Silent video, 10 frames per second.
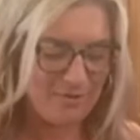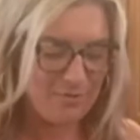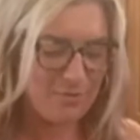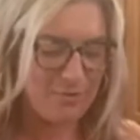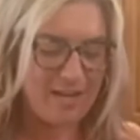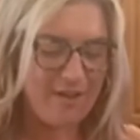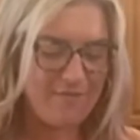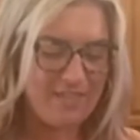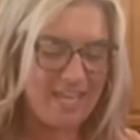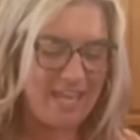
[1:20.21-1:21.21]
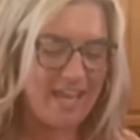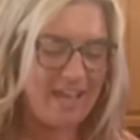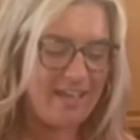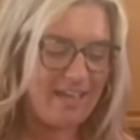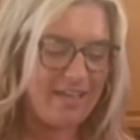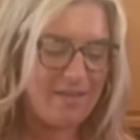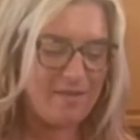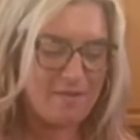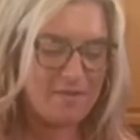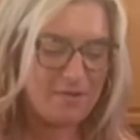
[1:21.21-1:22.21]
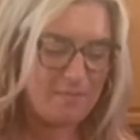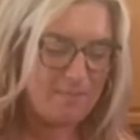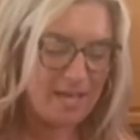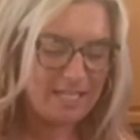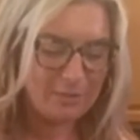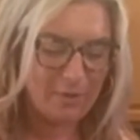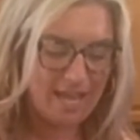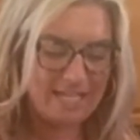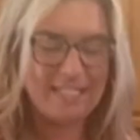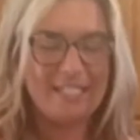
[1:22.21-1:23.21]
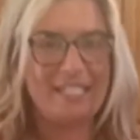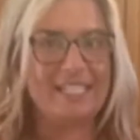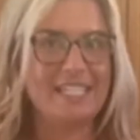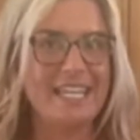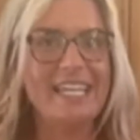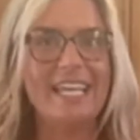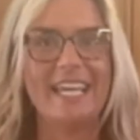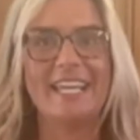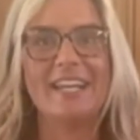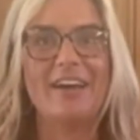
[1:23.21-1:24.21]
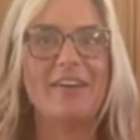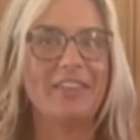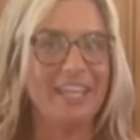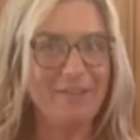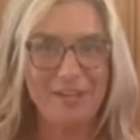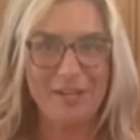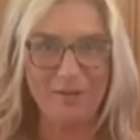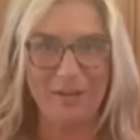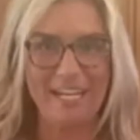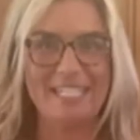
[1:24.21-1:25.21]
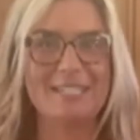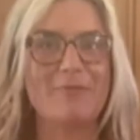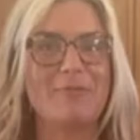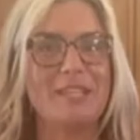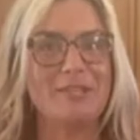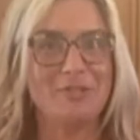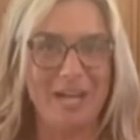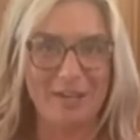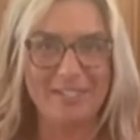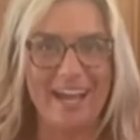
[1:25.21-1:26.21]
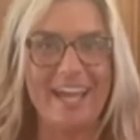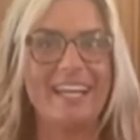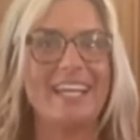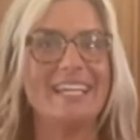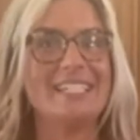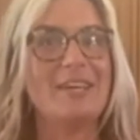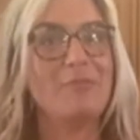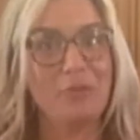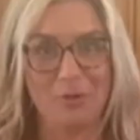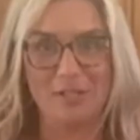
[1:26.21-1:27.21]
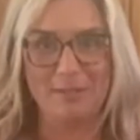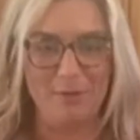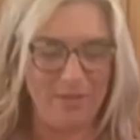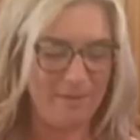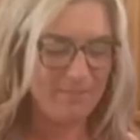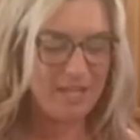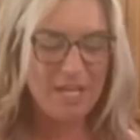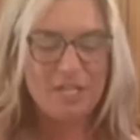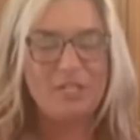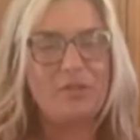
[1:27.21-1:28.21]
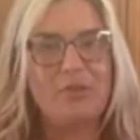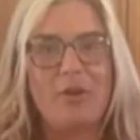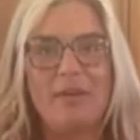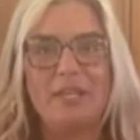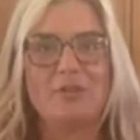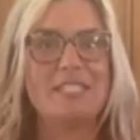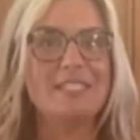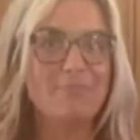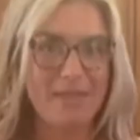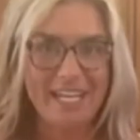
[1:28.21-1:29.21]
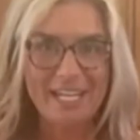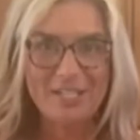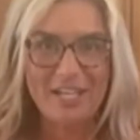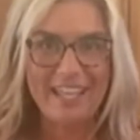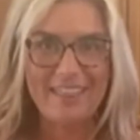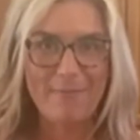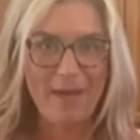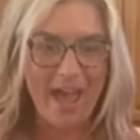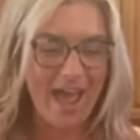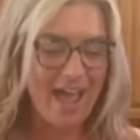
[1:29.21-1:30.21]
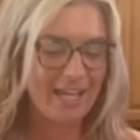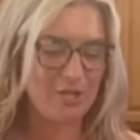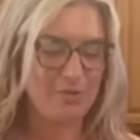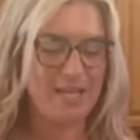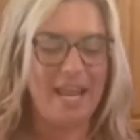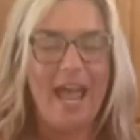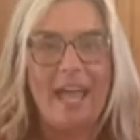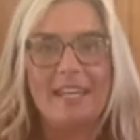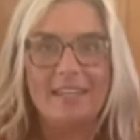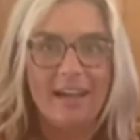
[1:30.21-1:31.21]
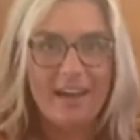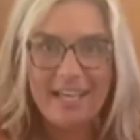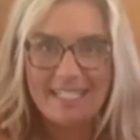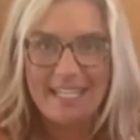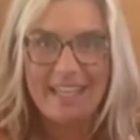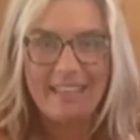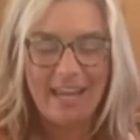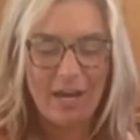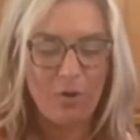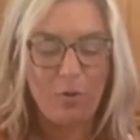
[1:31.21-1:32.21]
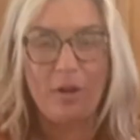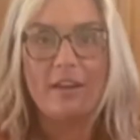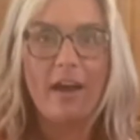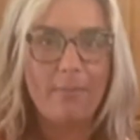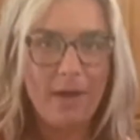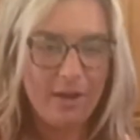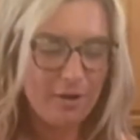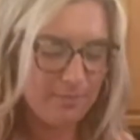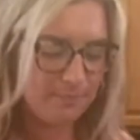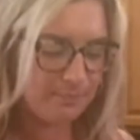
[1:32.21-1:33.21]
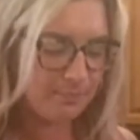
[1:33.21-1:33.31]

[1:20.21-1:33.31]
One of the best ways to sneak in leafy greens with your child's diet is through a smoothie. So throwing your spinach in the bag, you can add nuts in there or nut butter.